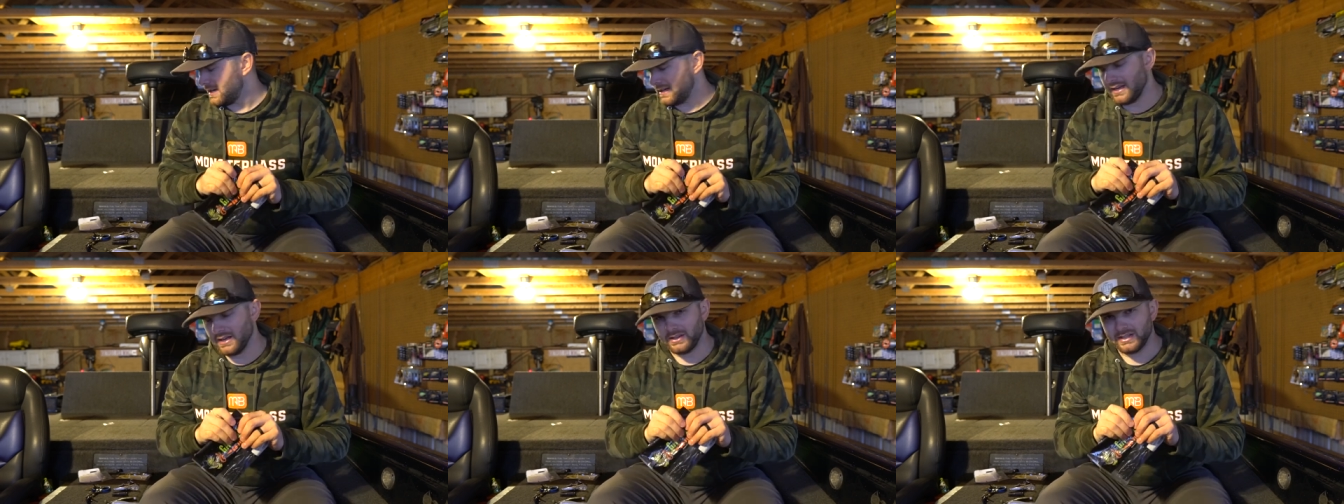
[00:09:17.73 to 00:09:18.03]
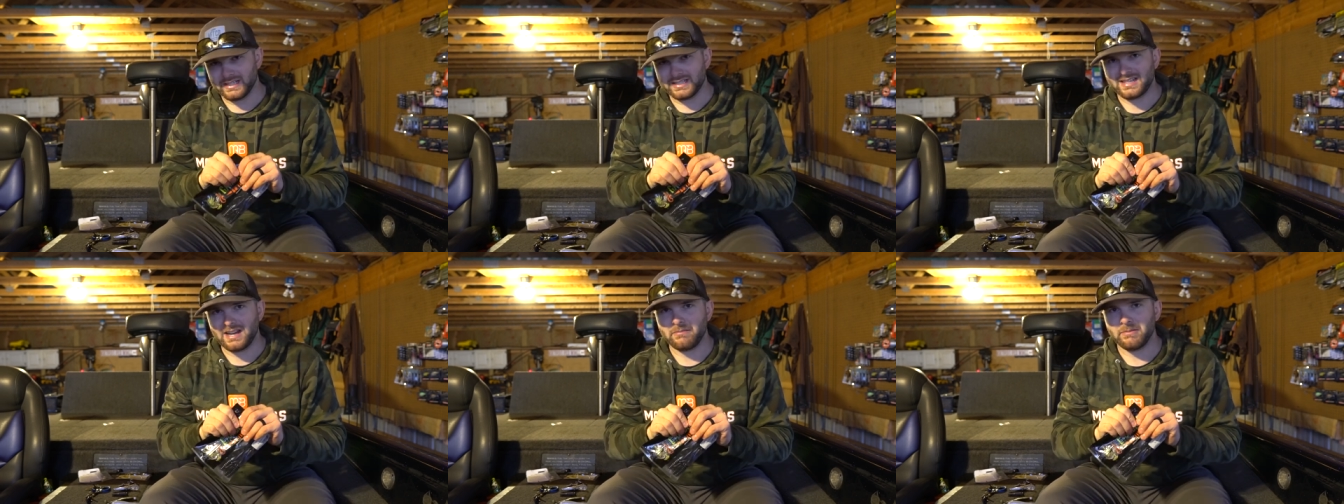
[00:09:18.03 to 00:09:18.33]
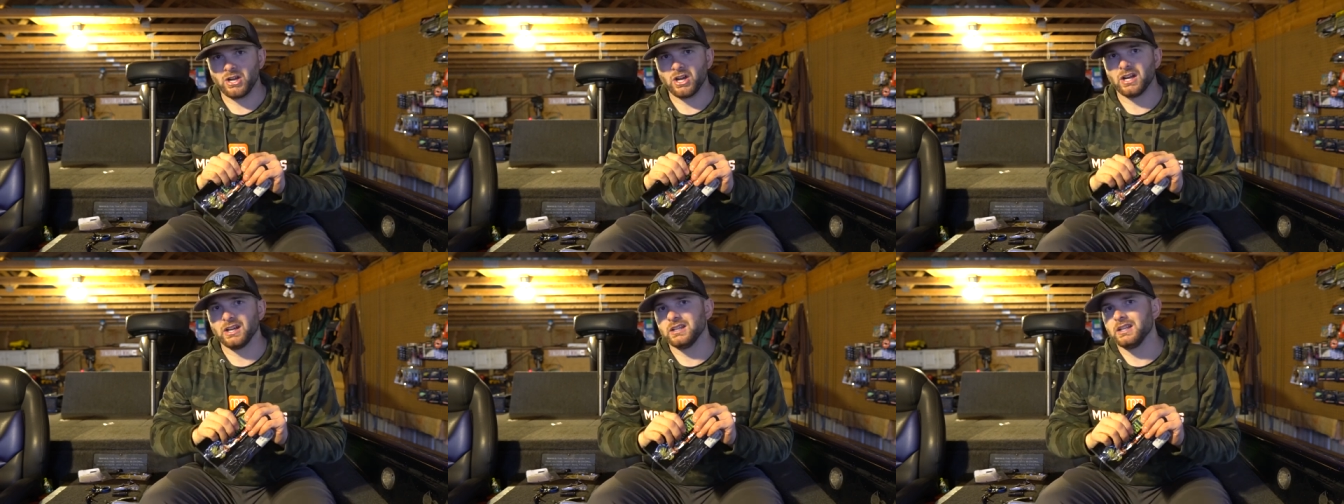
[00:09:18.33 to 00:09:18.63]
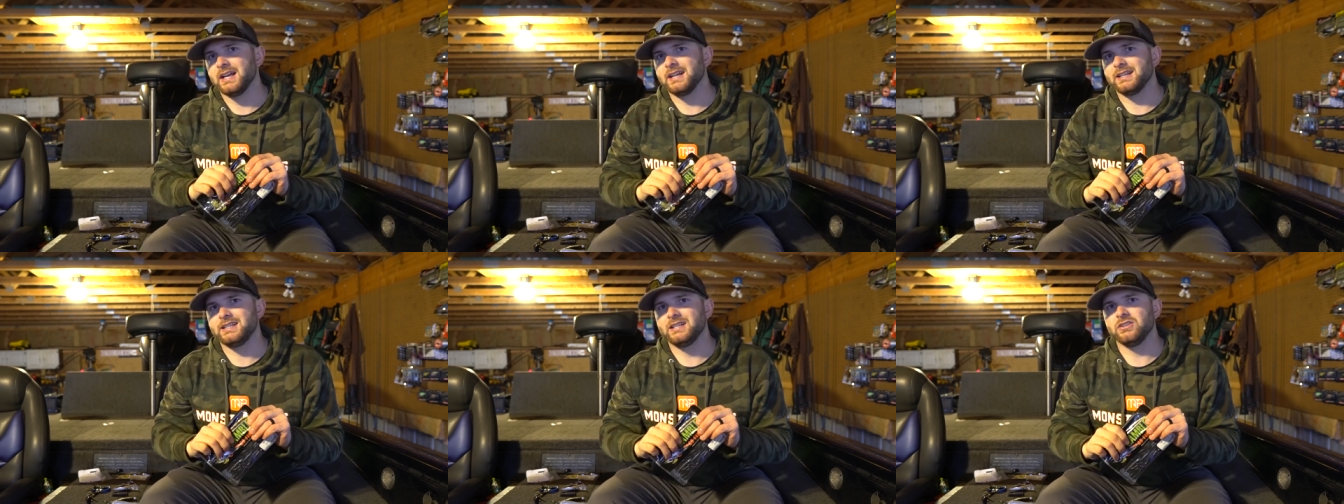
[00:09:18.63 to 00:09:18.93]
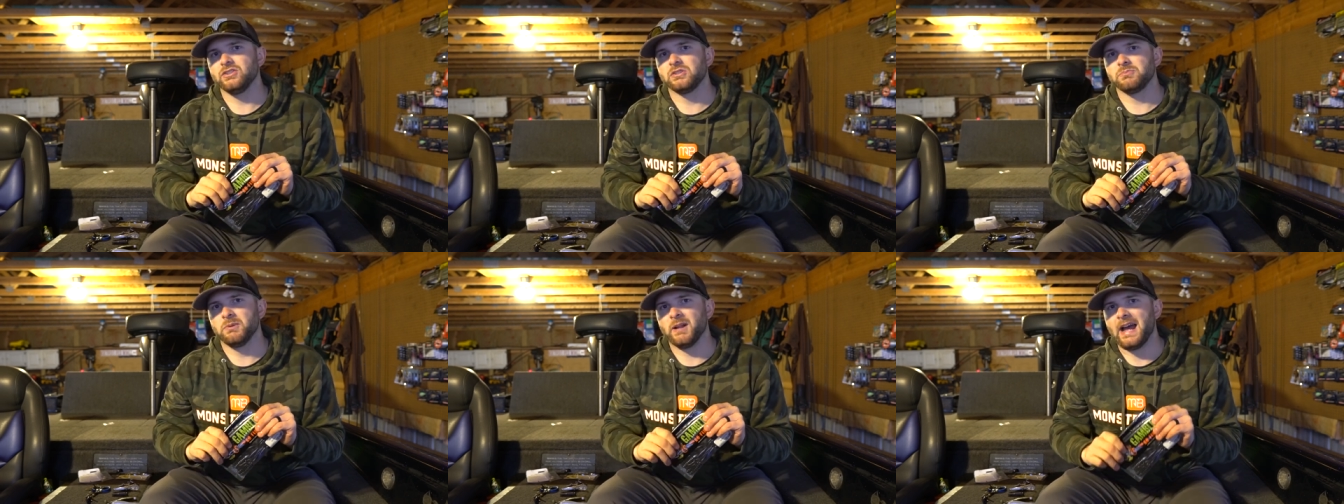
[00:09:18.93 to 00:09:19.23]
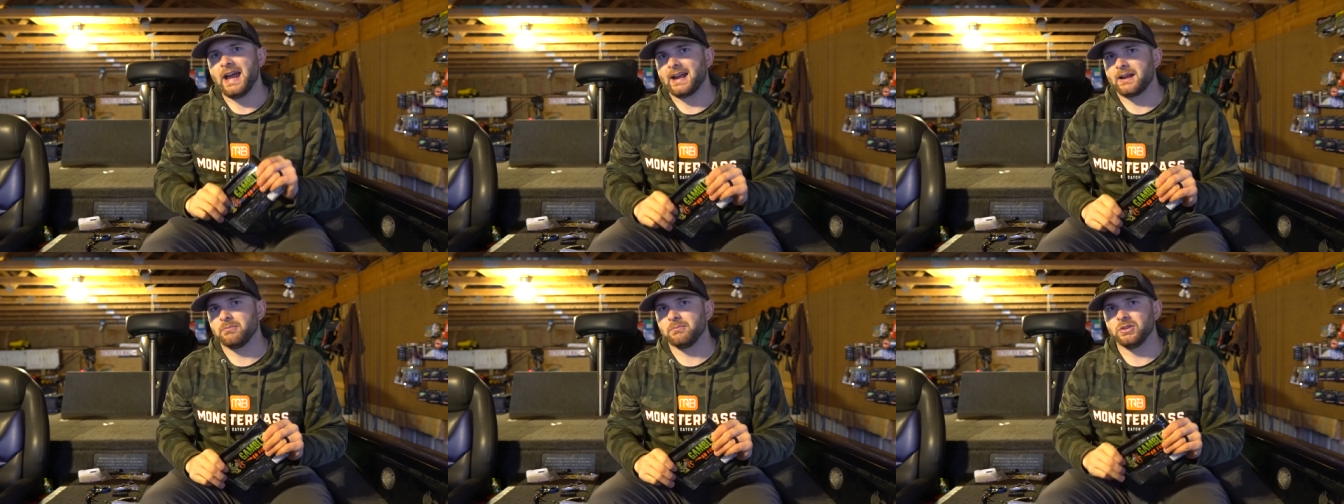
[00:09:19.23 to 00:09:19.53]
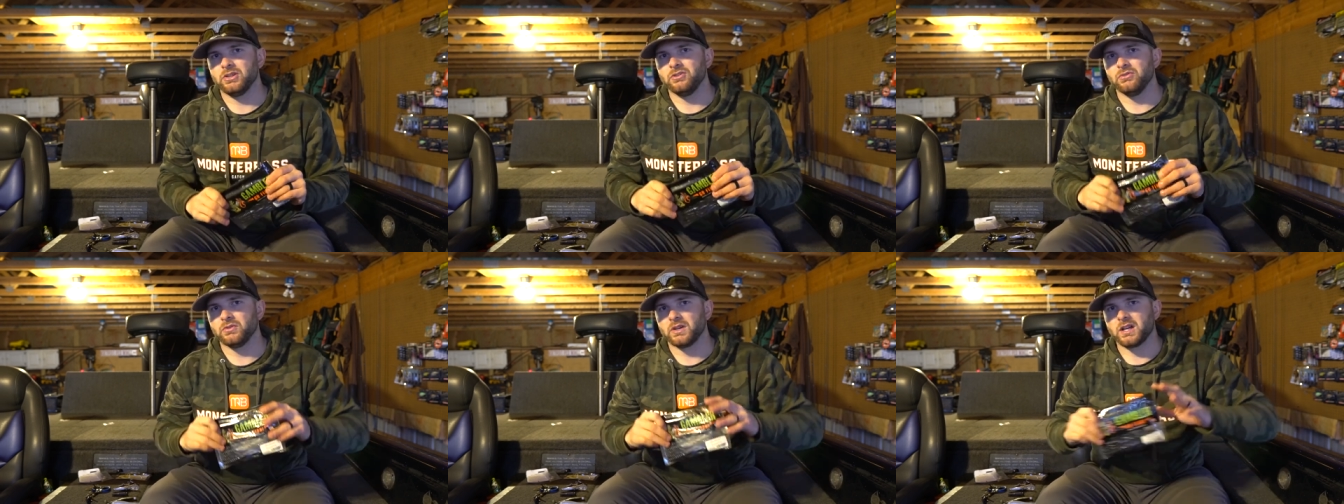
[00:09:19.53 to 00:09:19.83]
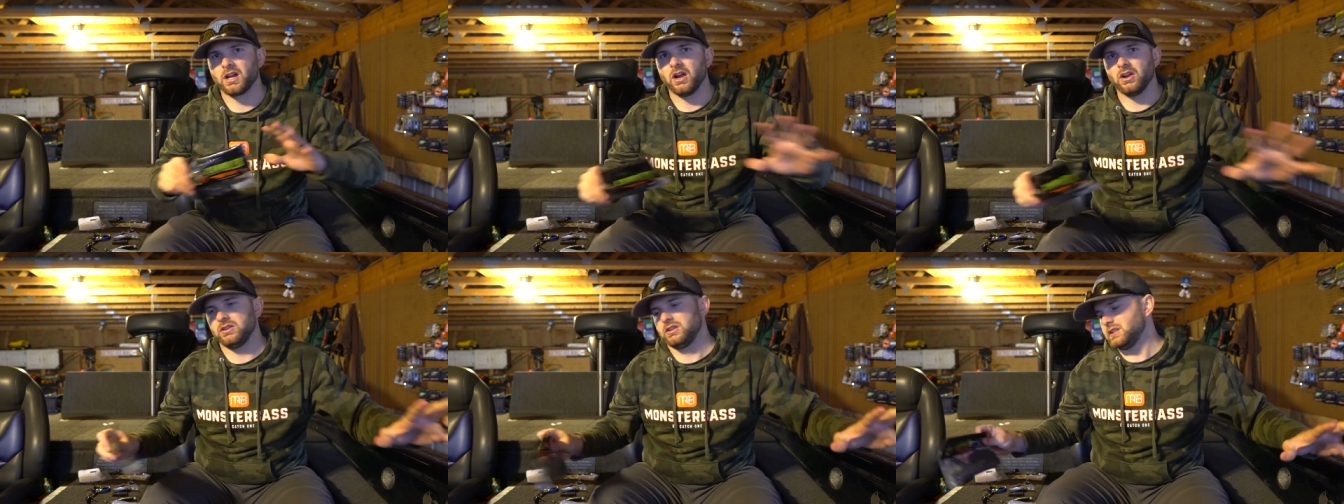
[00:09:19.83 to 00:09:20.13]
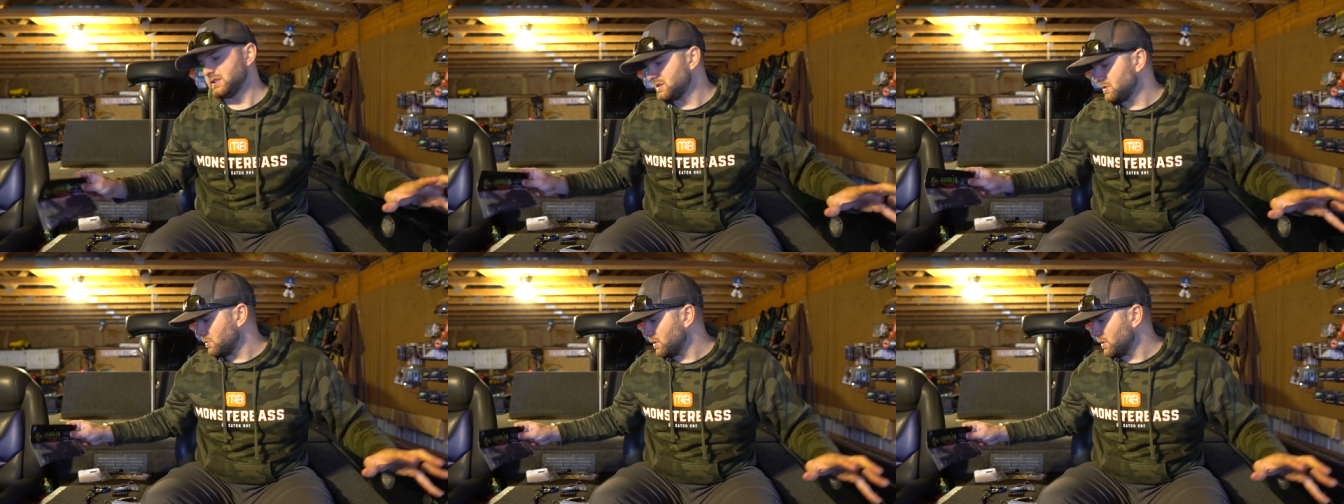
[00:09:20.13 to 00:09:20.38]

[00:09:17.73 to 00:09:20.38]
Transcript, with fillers: Now this time of year, I like to use black and blue regardless